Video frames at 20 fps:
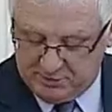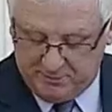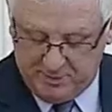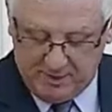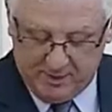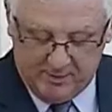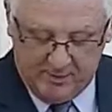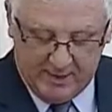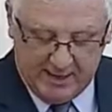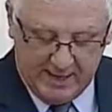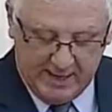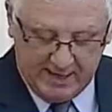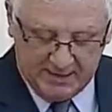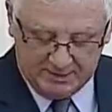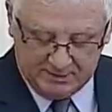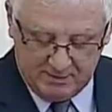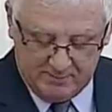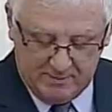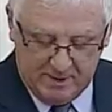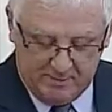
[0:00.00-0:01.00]
Speaker, and I
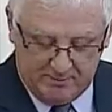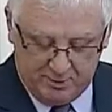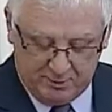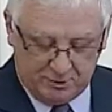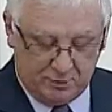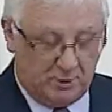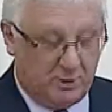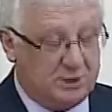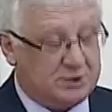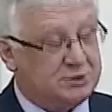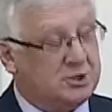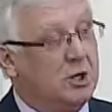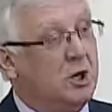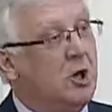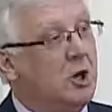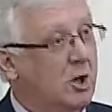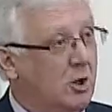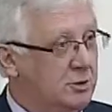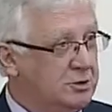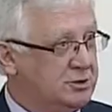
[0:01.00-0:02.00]
ask the member to
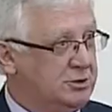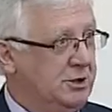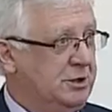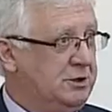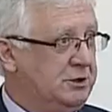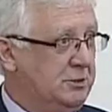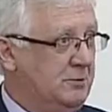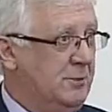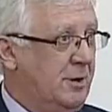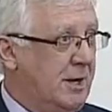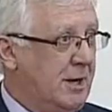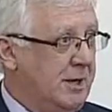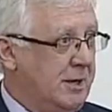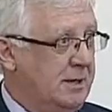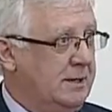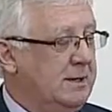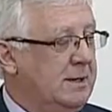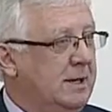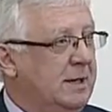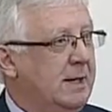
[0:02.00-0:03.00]
listen closely to
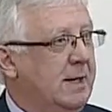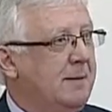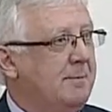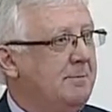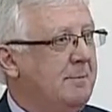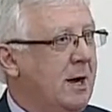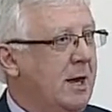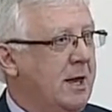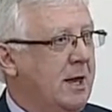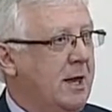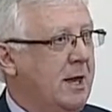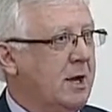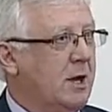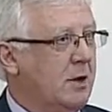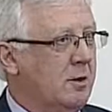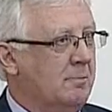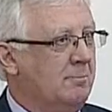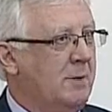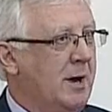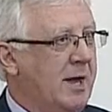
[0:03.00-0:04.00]
my
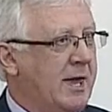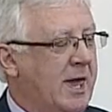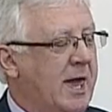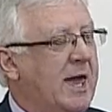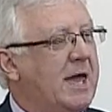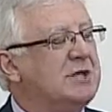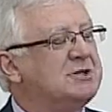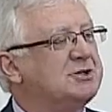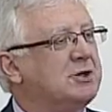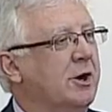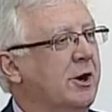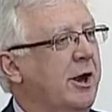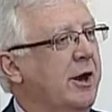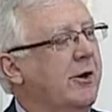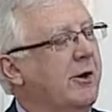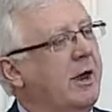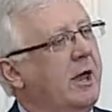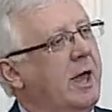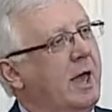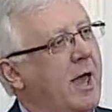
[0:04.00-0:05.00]
answer
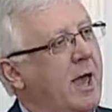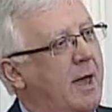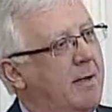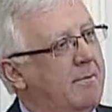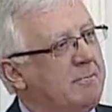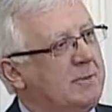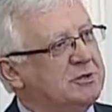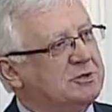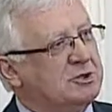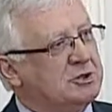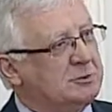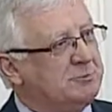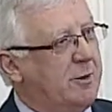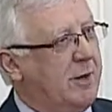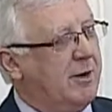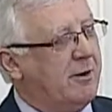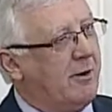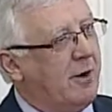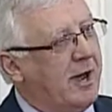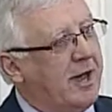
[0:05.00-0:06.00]
here. Mr.
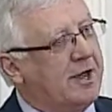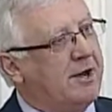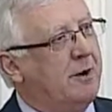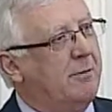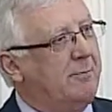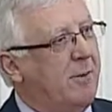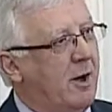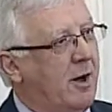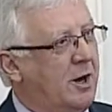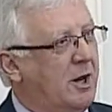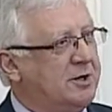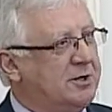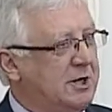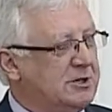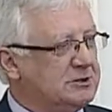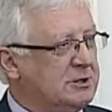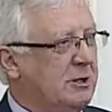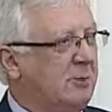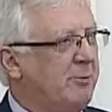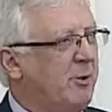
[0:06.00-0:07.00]
Speaker, I entered
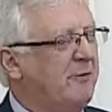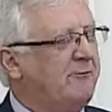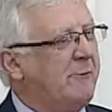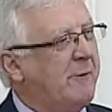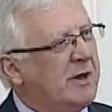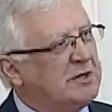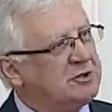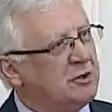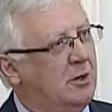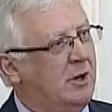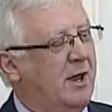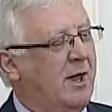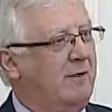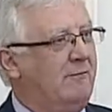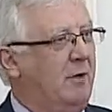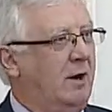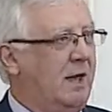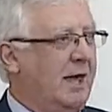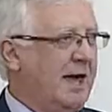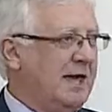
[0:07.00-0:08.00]
politics at the provincial
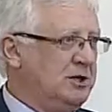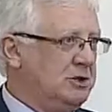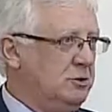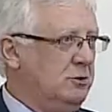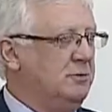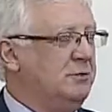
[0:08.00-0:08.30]
level at